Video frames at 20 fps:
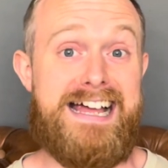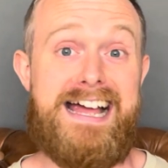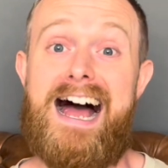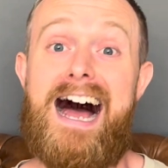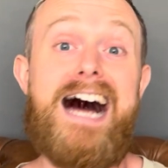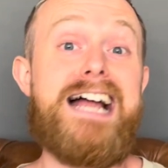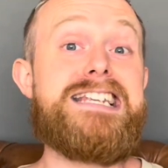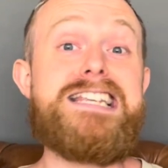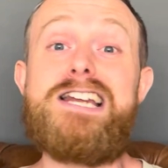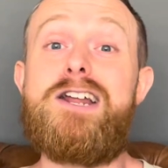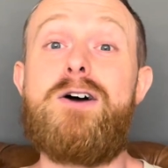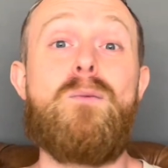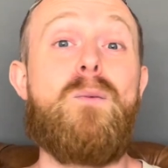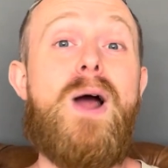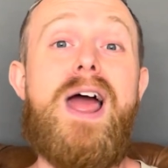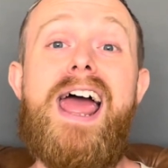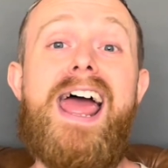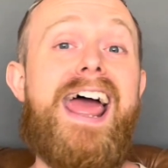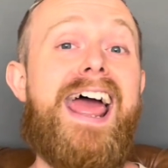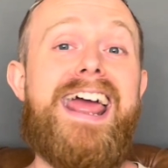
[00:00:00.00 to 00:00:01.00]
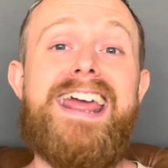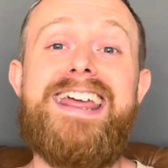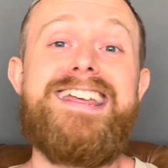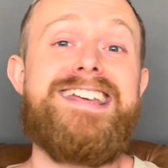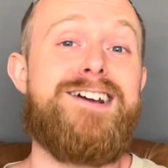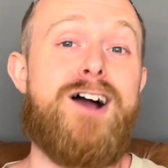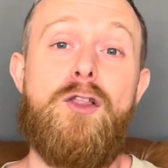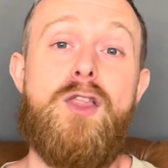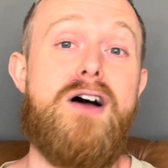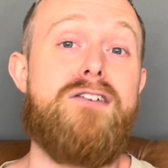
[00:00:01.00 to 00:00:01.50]
I don't know where he
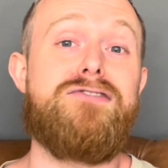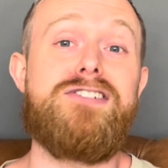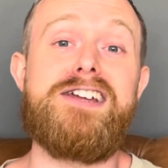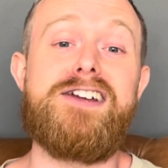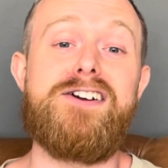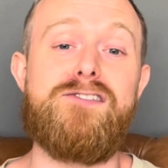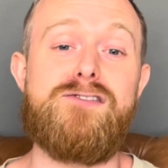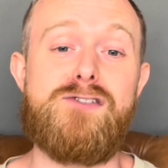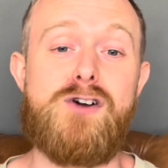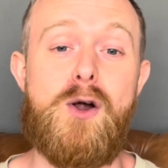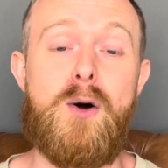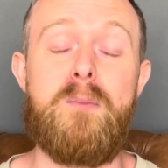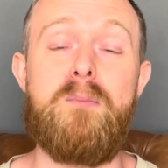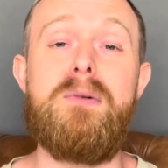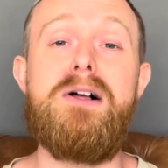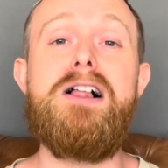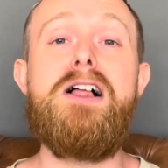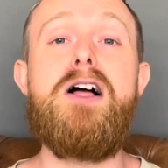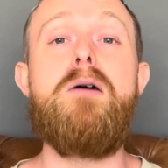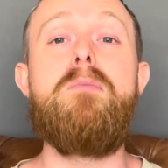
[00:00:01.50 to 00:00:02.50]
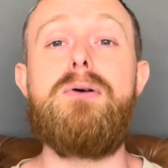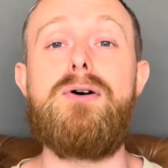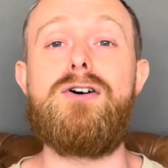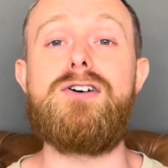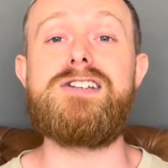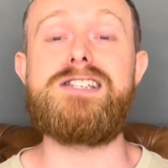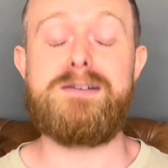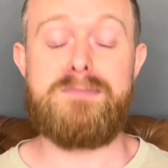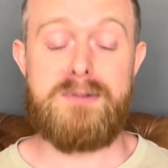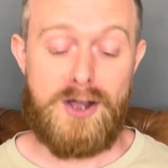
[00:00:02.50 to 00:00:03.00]
got that figure from,
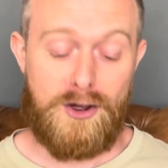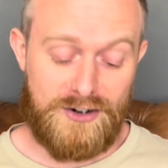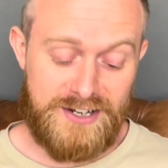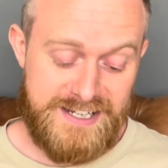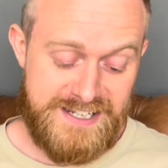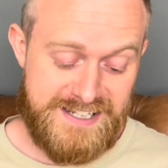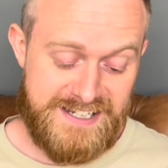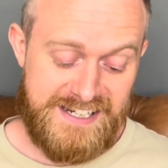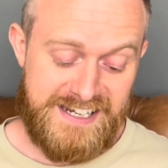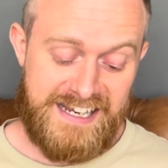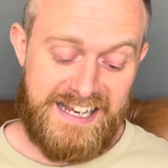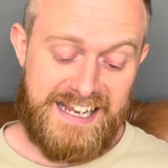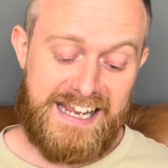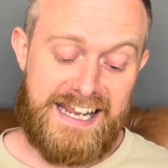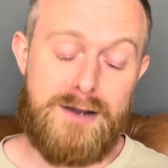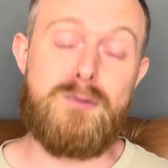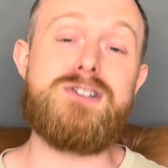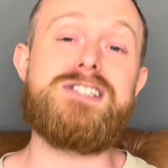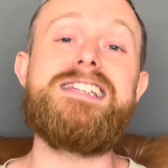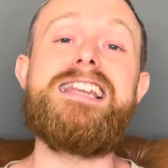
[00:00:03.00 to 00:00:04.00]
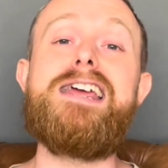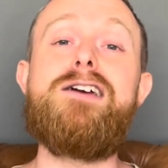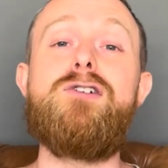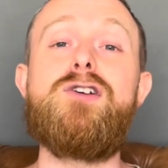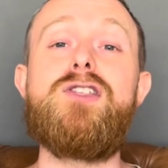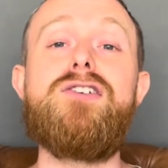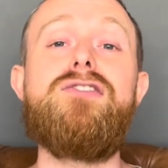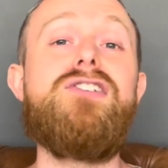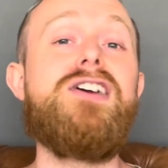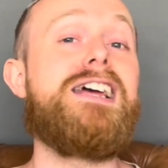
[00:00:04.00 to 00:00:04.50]
but to be honest, it was nearer
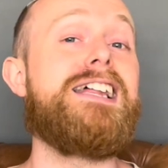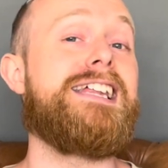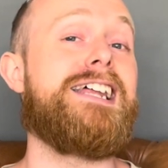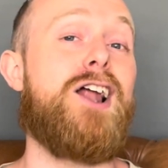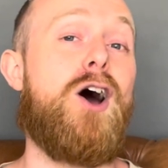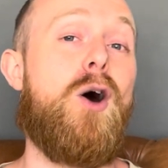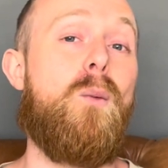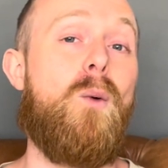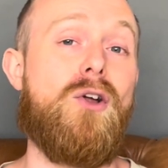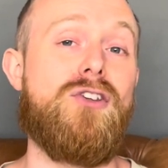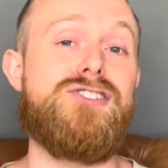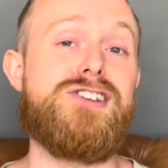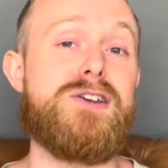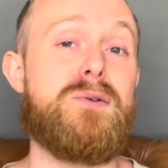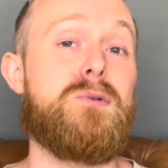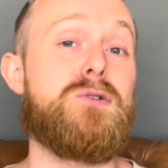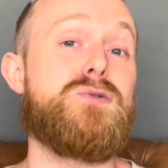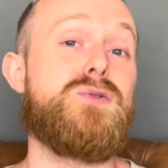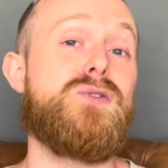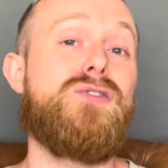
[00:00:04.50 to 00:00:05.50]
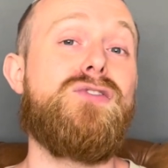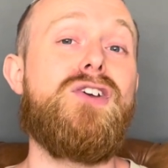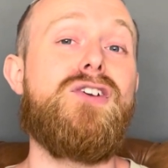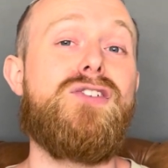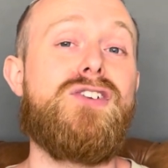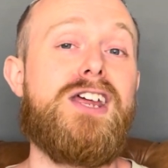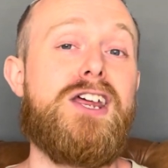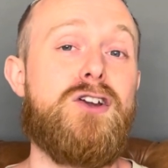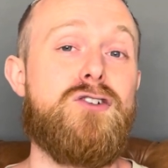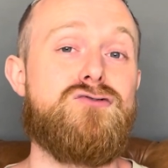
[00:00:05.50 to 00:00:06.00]
the figure that I wanted, which was
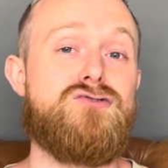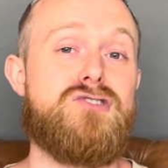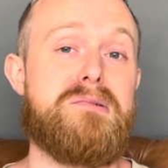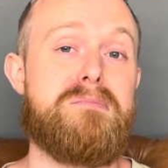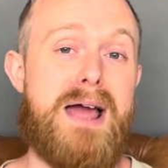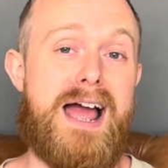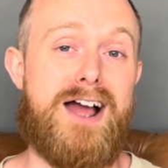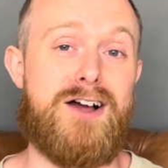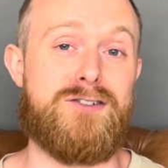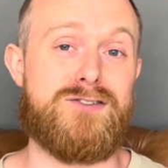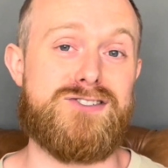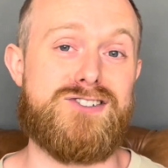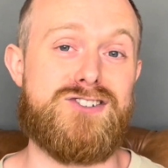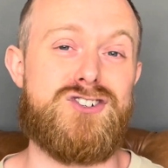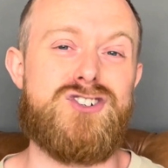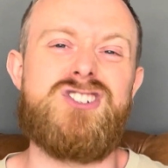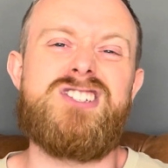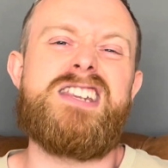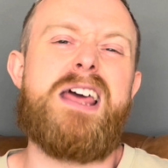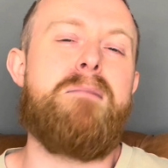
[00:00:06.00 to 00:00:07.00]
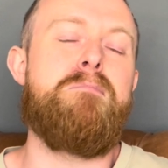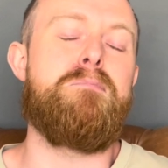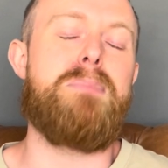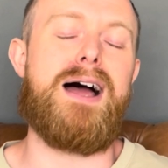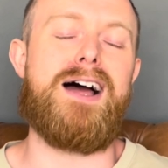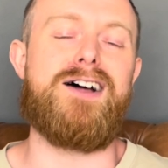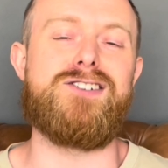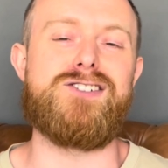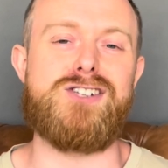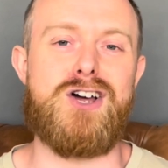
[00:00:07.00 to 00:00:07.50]
£1,500, just
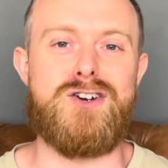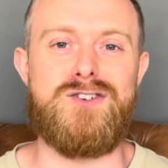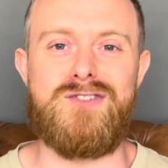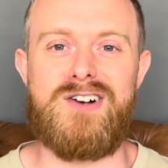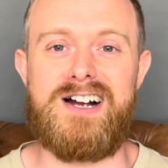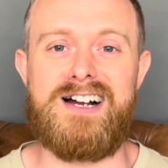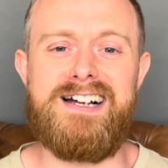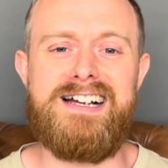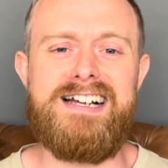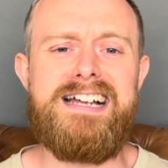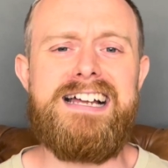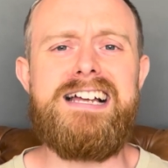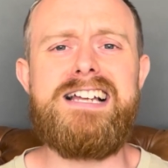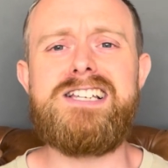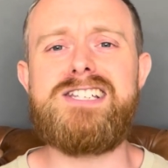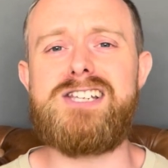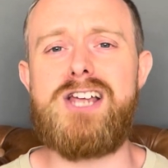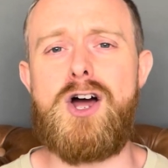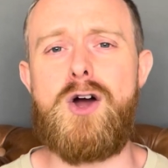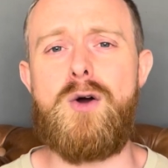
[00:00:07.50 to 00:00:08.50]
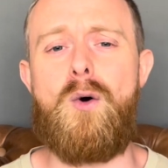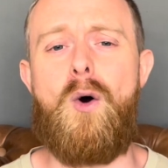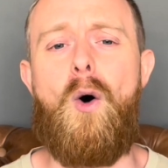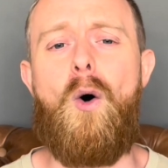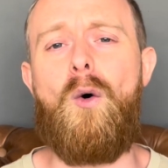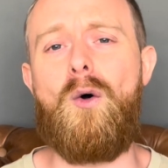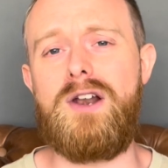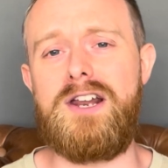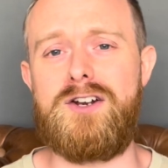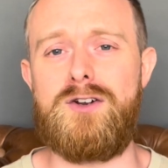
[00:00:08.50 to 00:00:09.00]
£10 over. So,
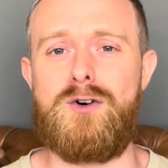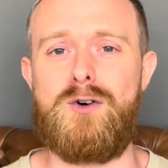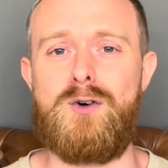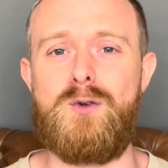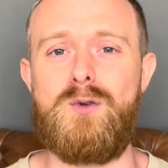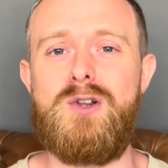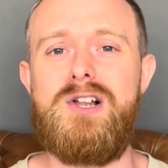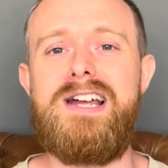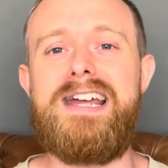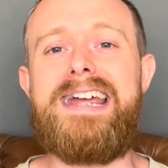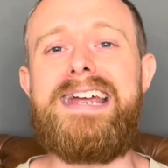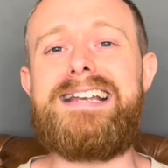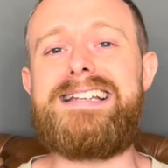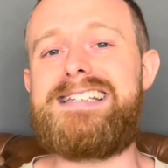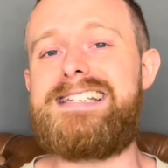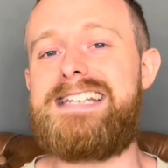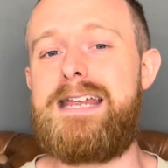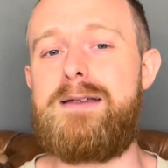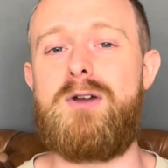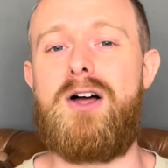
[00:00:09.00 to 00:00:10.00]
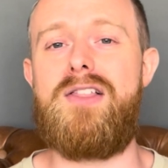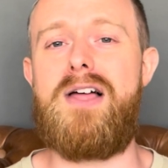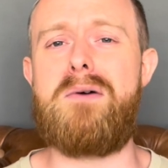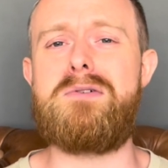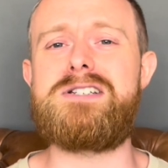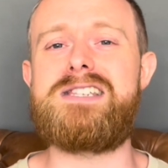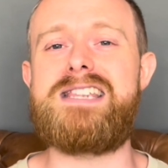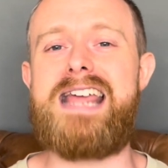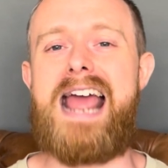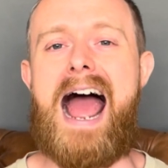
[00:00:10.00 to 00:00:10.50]
all in all, it seemed like that
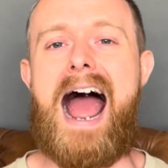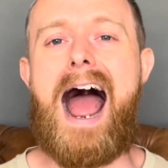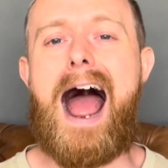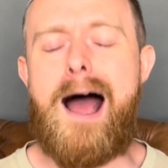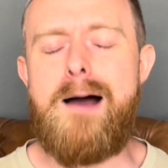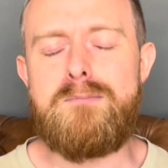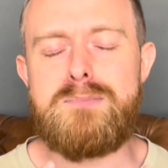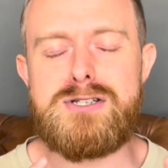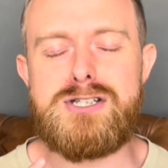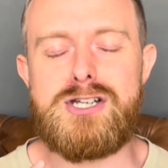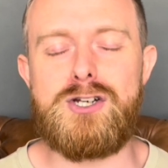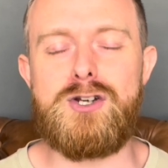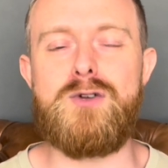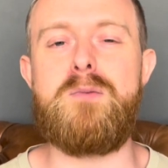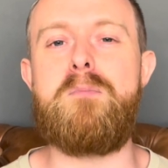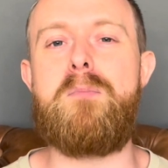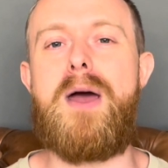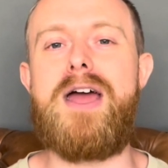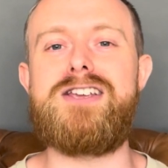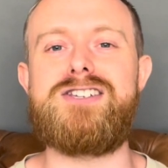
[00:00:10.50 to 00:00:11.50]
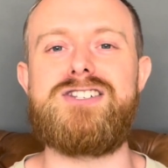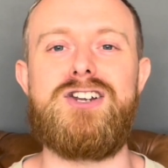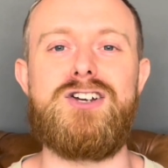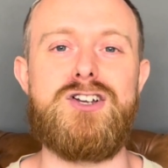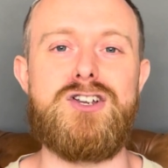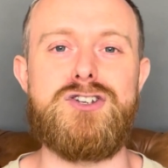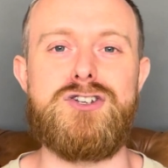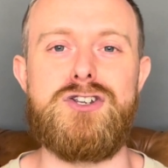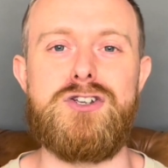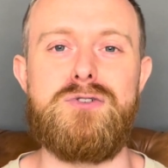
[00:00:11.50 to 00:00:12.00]
was the absolute best I
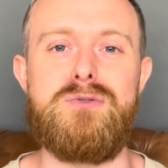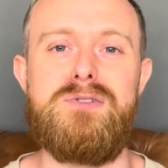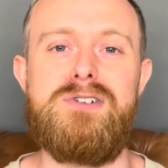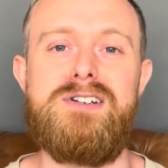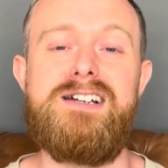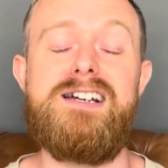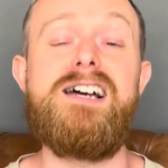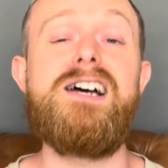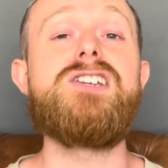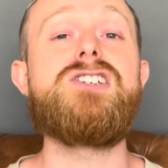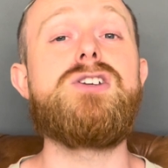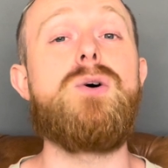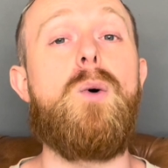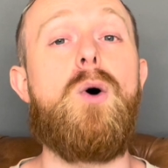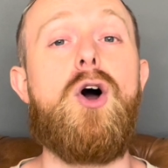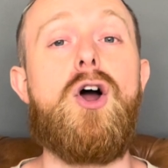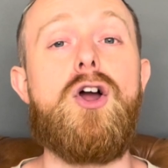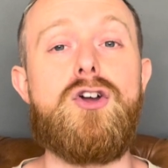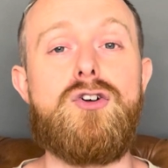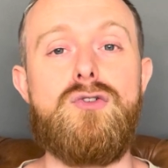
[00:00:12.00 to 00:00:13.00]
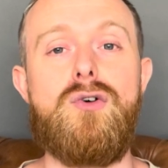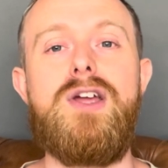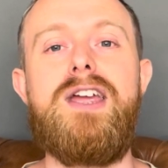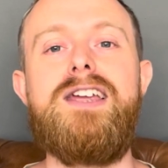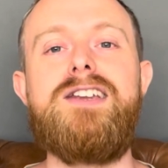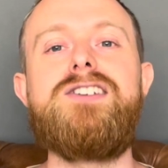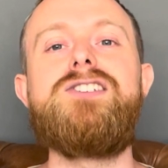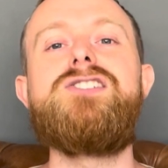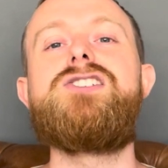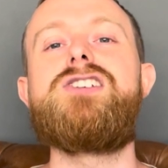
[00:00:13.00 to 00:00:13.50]
could do. So, I
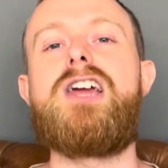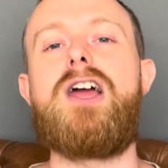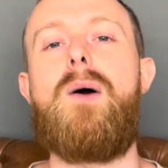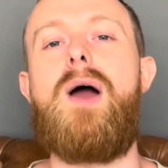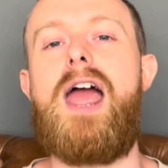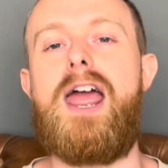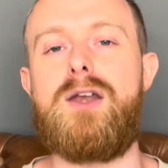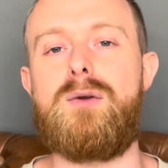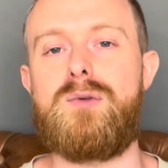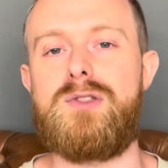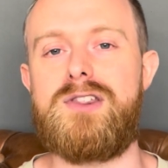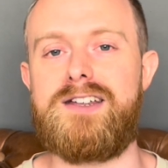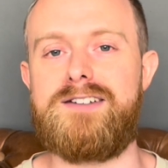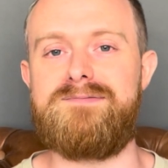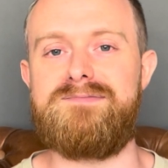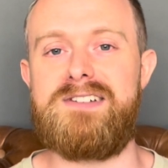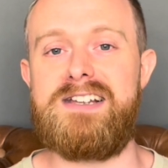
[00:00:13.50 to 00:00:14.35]
agreed to go ahead with it.